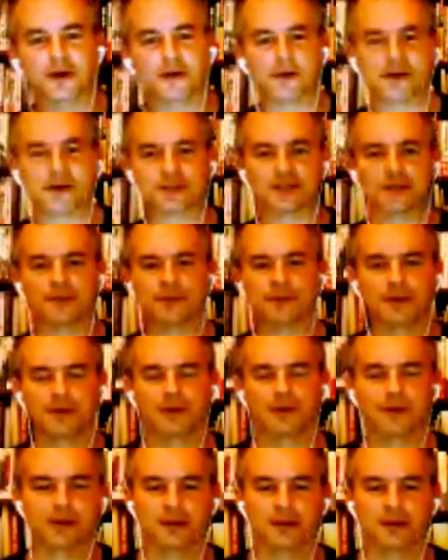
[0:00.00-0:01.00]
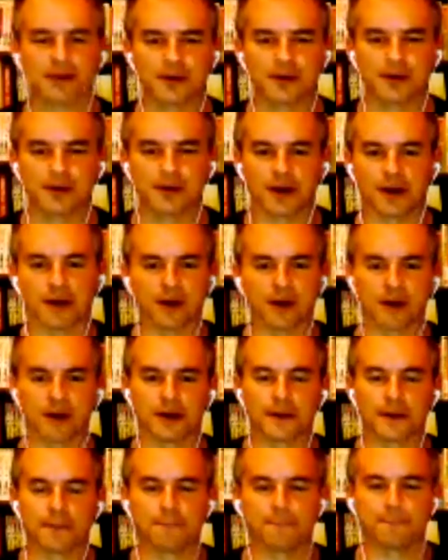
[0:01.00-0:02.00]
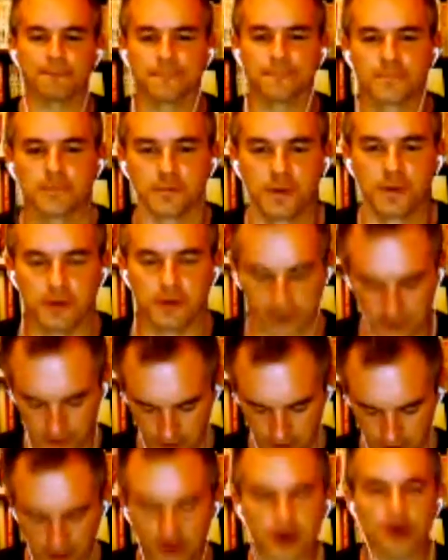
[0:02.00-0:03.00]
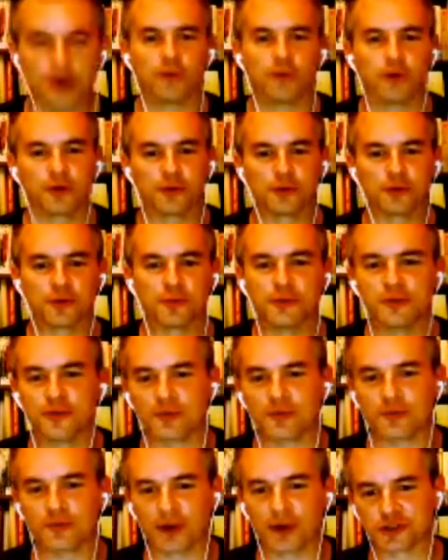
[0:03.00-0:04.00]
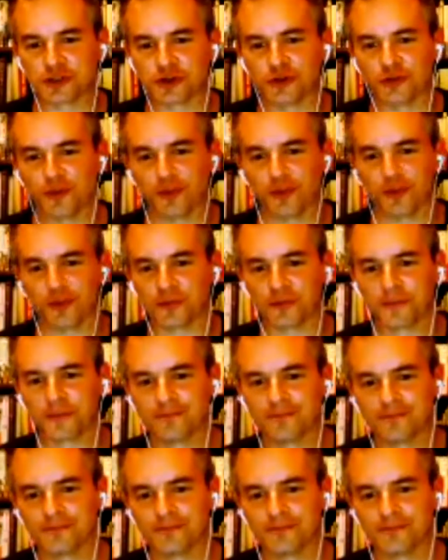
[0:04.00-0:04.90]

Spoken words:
here's my question. What about the movie Rashomon?